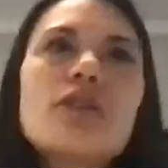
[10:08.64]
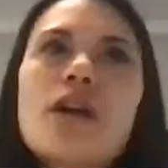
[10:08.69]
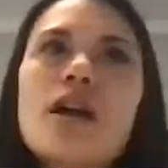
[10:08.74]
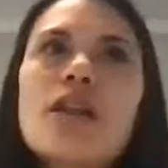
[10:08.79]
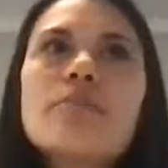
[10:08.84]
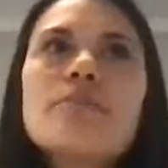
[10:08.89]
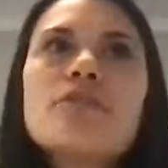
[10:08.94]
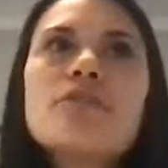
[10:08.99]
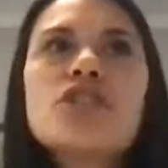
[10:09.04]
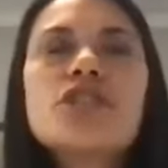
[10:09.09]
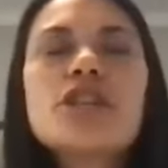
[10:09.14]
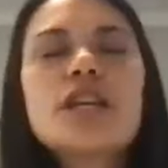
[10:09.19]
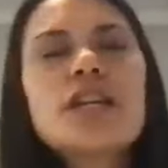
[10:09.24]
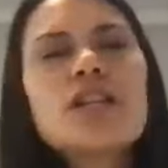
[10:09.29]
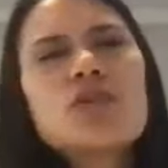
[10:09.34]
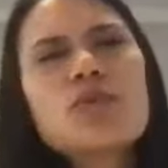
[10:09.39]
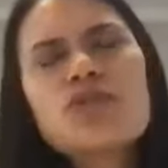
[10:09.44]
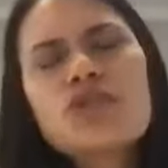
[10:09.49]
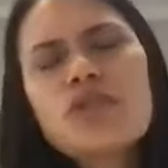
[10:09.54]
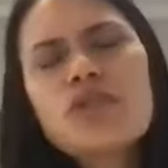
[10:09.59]
turn on the
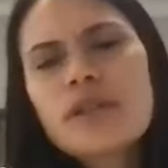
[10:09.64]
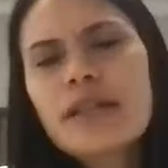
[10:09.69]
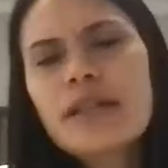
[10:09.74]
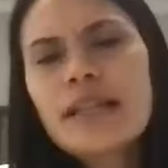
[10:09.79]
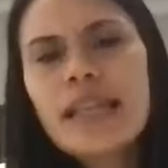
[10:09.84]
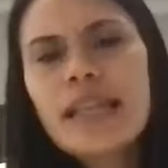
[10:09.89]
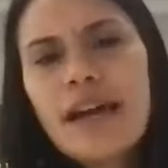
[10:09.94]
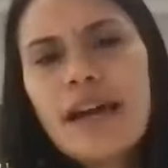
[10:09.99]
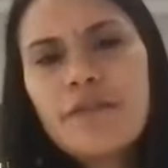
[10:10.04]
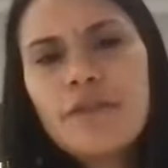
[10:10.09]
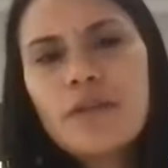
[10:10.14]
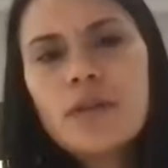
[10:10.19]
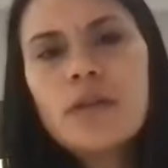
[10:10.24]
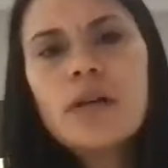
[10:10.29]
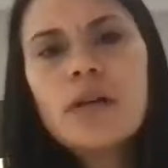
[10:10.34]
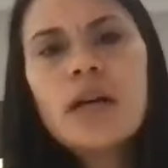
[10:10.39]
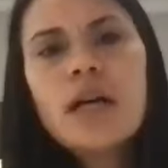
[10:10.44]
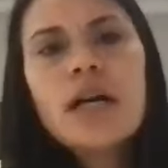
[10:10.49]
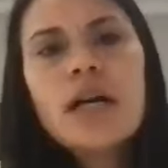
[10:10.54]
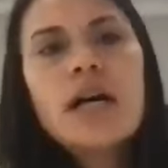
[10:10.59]
machine to a certain
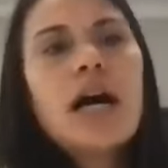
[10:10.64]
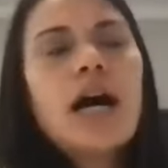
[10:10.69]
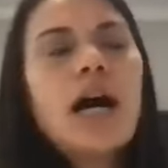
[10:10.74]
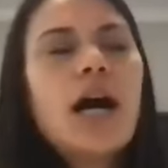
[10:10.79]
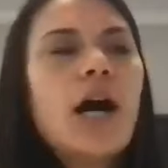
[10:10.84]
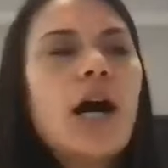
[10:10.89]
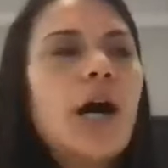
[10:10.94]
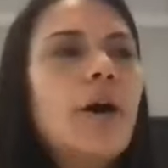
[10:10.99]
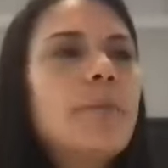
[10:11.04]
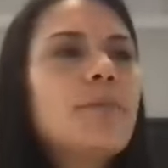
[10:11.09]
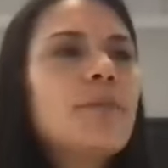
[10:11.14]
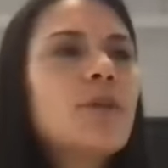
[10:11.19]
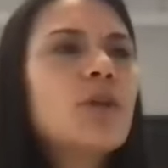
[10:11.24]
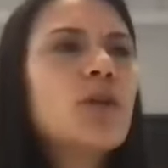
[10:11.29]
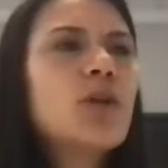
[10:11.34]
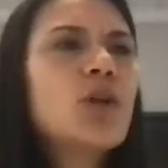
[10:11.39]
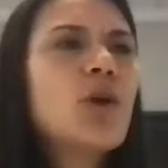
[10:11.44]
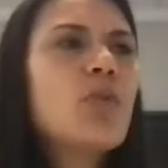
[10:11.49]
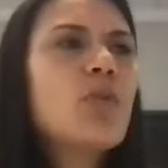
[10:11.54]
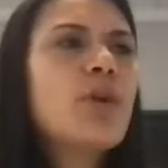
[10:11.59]
level.
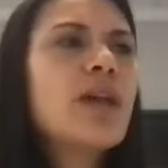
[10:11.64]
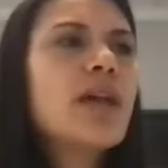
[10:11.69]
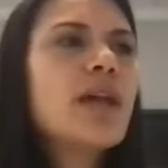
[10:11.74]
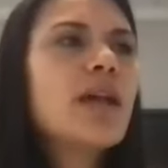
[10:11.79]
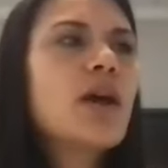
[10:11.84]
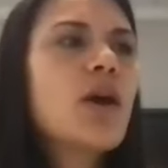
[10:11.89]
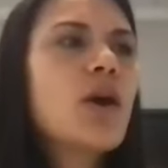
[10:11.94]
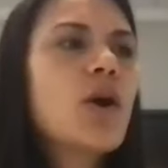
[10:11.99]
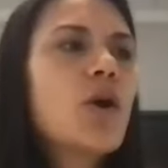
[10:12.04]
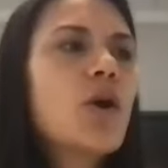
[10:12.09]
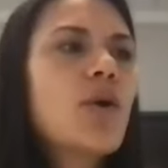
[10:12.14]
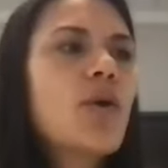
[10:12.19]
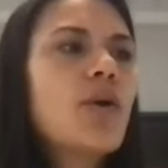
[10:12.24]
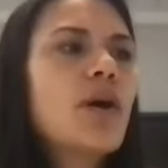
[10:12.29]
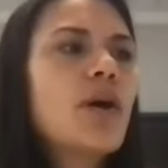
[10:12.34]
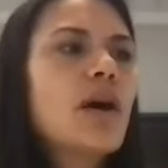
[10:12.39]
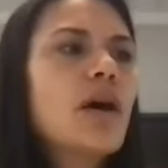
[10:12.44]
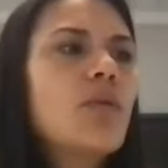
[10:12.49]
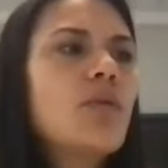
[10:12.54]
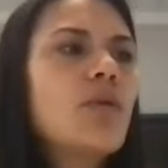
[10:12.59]
We
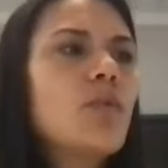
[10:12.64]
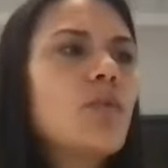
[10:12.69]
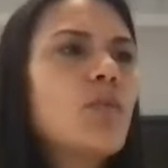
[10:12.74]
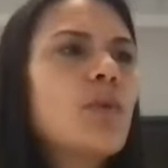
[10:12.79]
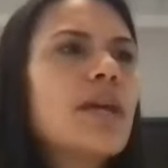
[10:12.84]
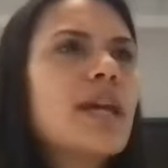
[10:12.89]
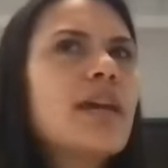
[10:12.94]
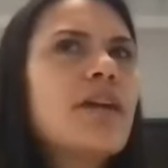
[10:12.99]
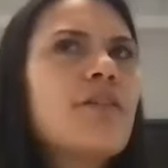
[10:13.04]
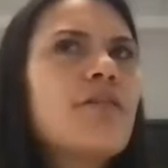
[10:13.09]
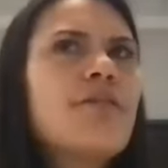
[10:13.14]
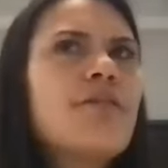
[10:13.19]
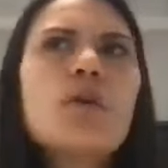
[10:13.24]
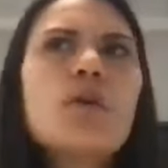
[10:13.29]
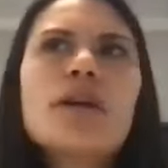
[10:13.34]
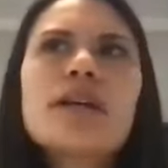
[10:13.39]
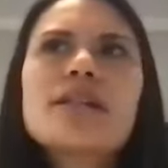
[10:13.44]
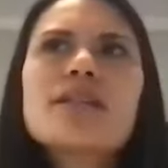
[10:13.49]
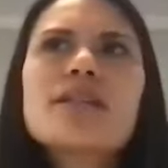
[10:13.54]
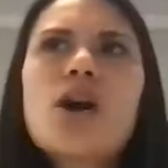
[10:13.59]
we
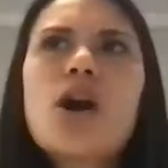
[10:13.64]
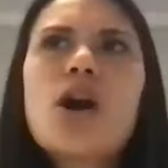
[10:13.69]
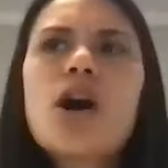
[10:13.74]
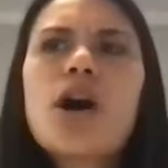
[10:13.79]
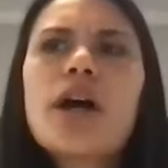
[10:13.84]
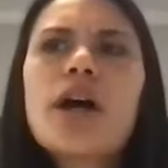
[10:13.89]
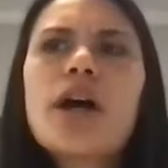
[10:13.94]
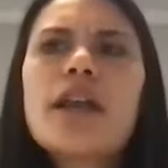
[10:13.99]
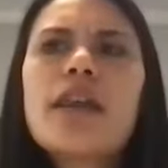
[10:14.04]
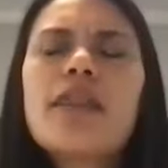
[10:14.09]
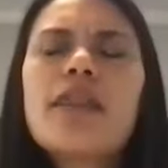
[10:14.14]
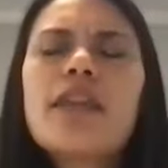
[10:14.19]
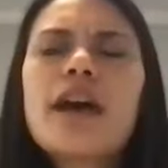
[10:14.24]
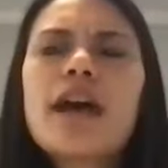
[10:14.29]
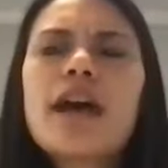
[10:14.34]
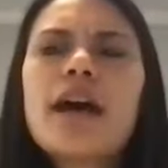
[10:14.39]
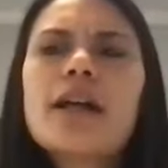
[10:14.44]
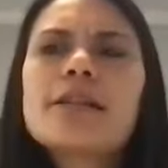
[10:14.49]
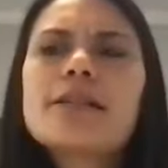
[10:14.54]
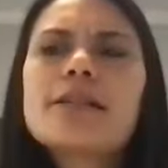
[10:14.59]
focus on
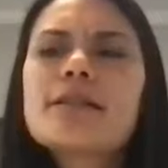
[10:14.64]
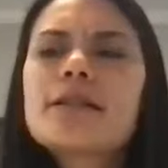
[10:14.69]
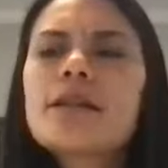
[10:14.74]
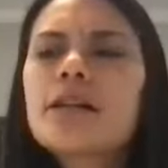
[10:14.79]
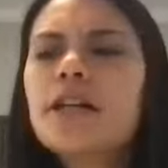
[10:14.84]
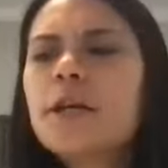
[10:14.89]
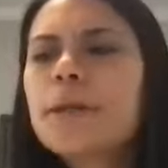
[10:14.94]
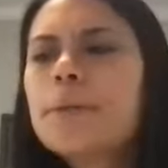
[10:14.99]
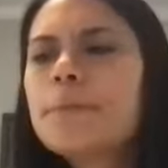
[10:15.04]
that